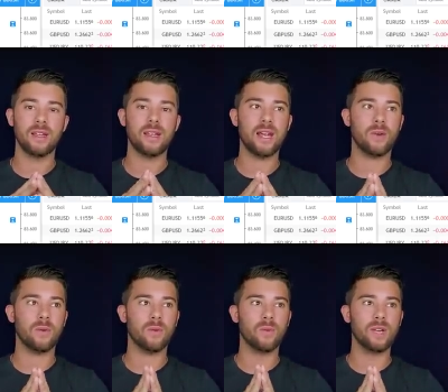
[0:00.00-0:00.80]
Now,
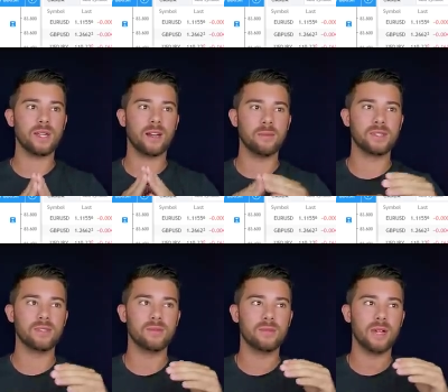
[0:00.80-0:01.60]
when it comes
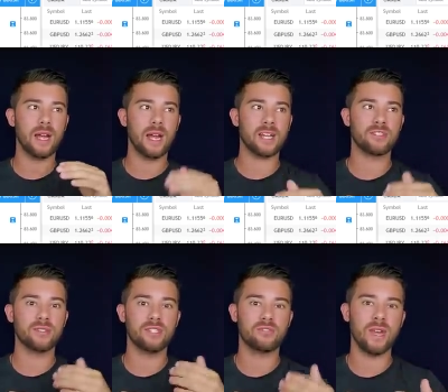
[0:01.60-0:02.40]
to
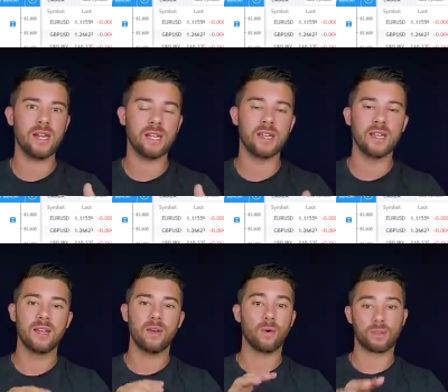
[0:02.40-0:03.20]
actually trading,
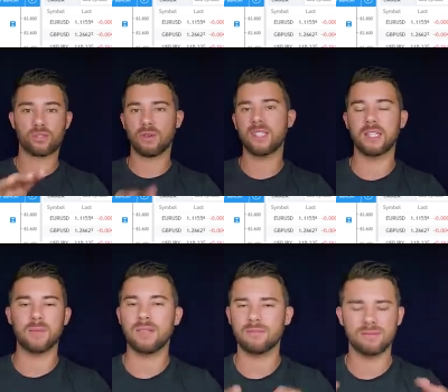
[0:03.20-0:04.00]
or trusting
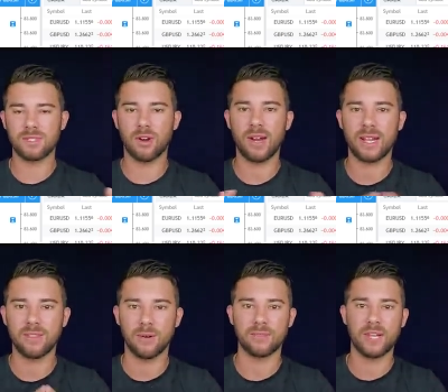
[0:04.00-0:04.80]
me, sorry, I got
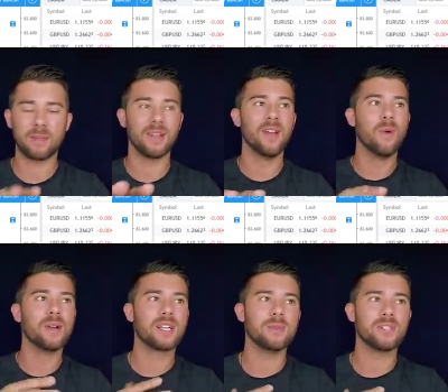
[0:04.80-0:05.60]
a little off topic.
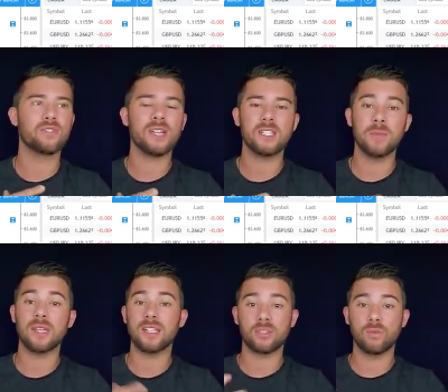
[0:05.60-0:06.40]
When it comes to trusting
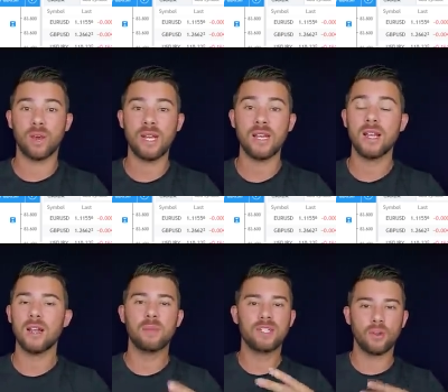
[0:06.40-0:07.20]
me, that's great,
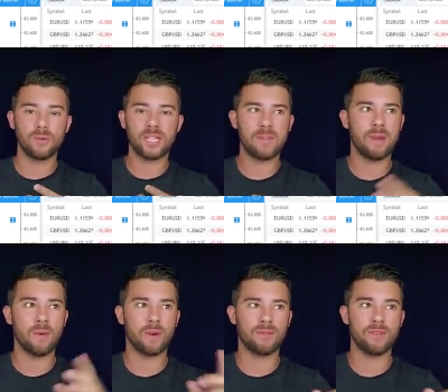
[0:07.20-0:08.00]
but don't take my
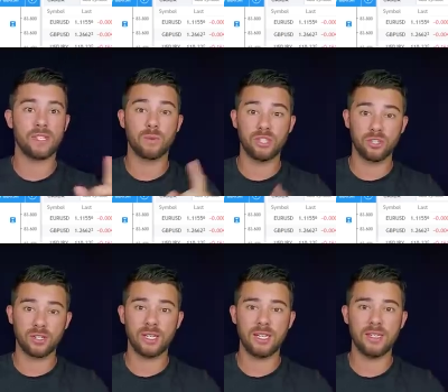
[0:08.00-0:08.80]
word for this. What you're
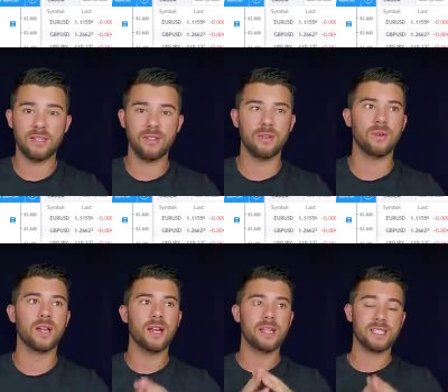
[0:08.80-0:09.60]
gonna need to do
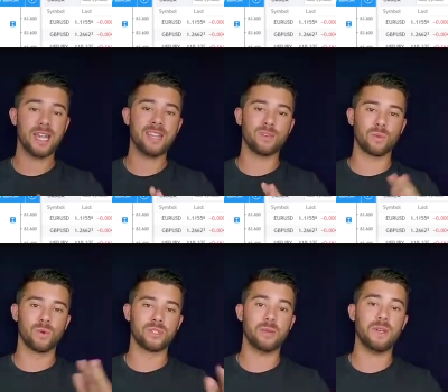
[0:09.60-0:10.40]
is take the
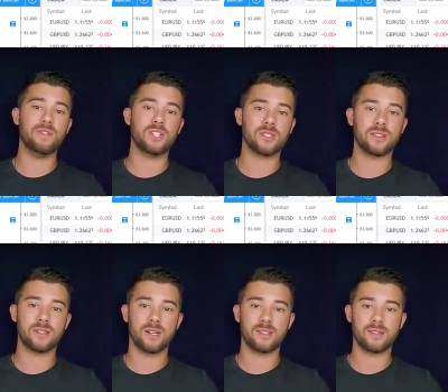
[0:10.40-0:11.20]
rules that we just
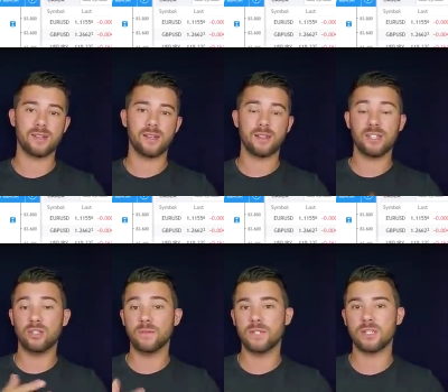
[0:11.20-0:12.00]
discussed,
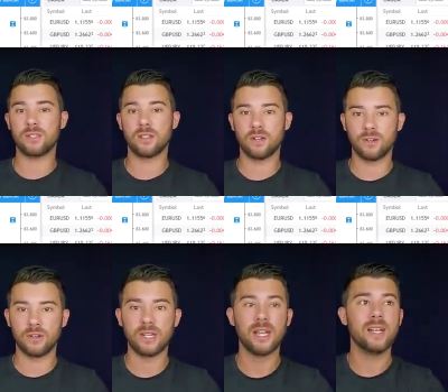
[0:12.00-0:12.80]
that you've just
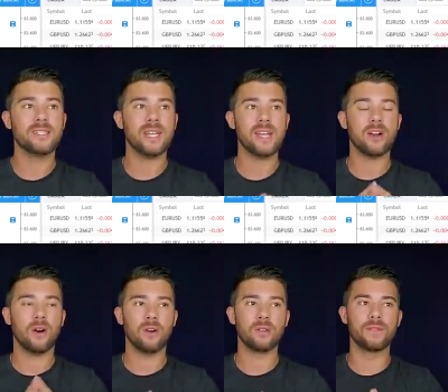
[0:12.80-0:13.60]
learned, take
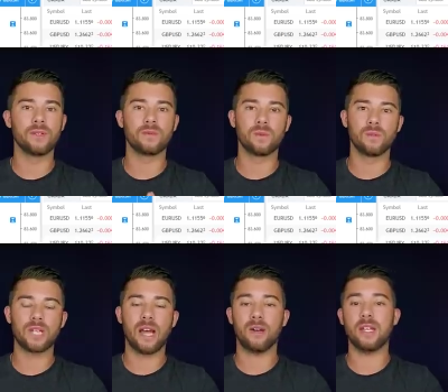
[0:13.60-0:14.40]
all of those
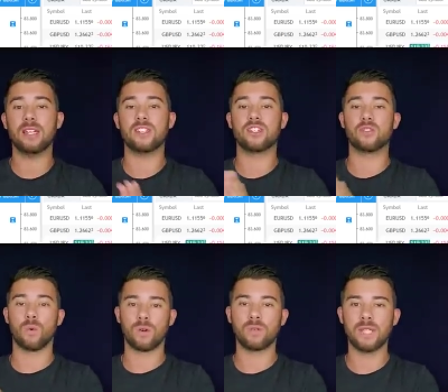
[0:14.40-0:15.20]
rules out in
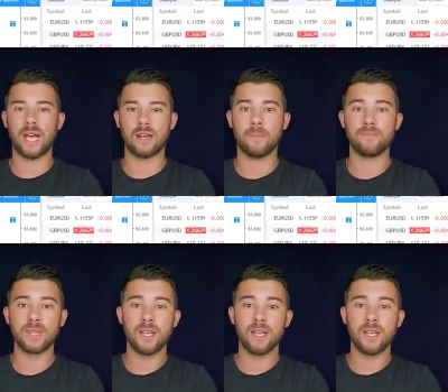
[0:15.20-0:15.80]
historical data